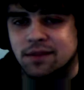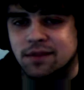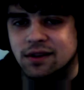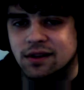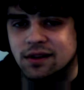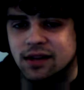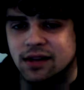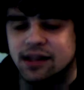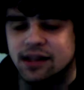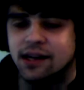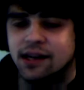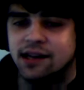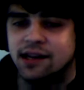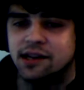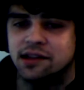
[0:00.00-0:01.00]
Like, I
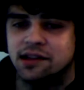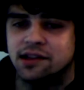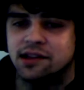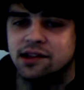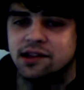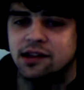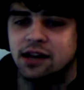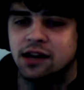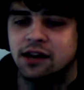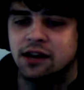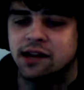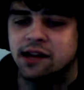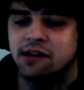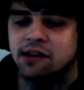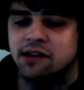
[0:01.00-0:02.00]
think it's
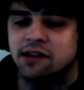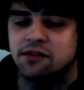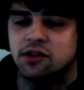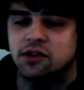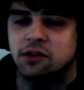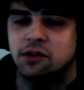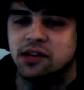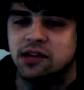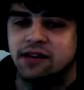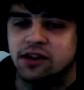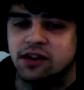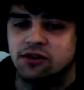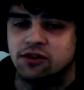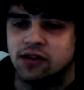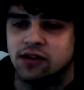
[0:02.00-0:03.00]
aggressive to assume he's never
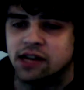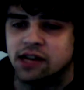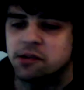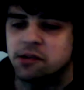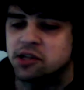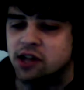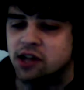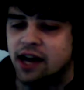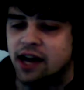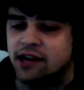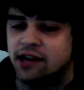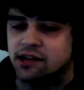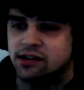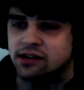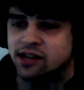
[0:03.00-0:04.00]
going to draw land, especially because our hand
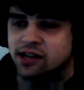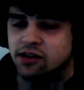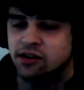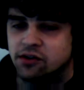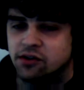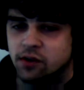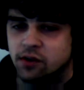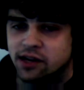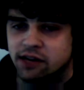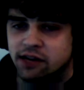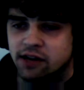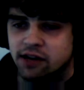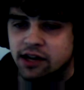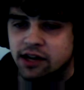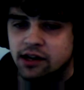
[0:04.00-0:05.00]
doesn't close quickly,
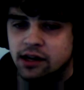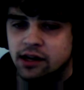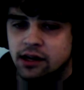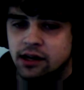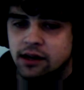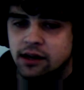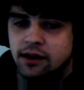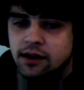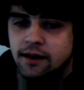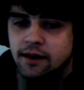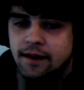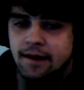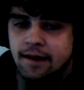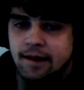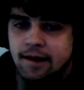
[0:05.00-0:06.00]
right?
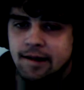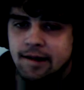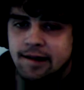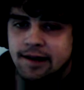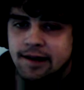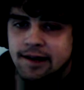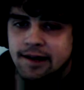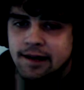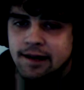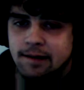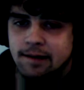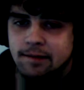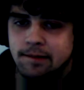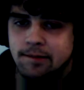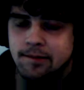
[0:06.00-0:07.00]

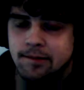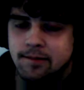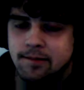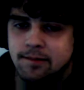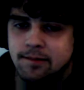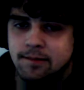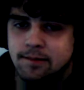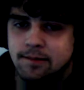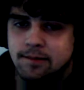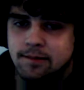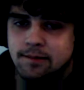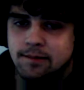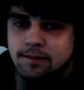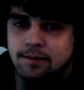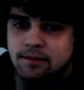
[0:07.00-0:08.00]
Draw
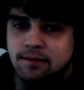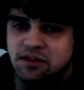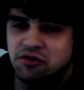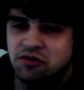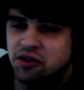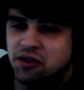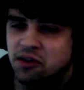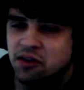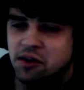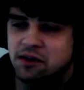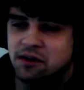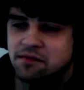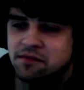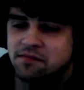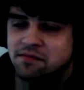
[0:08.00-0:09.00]
another one.
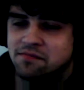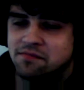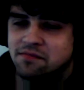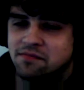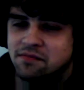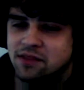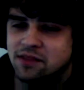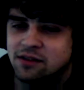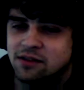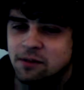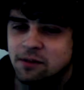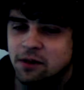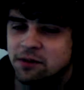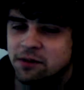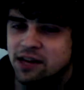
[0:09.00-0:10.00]
I'm going to
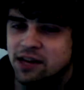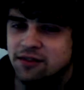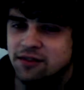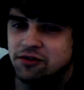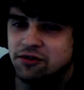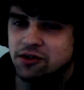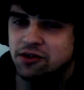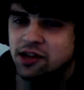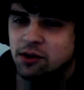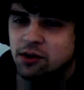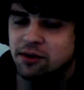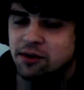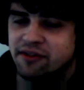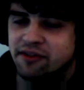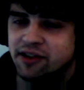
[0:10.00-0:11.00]
be upset if you drew another one,
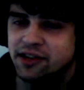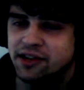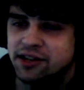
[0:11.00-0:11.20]
my friend.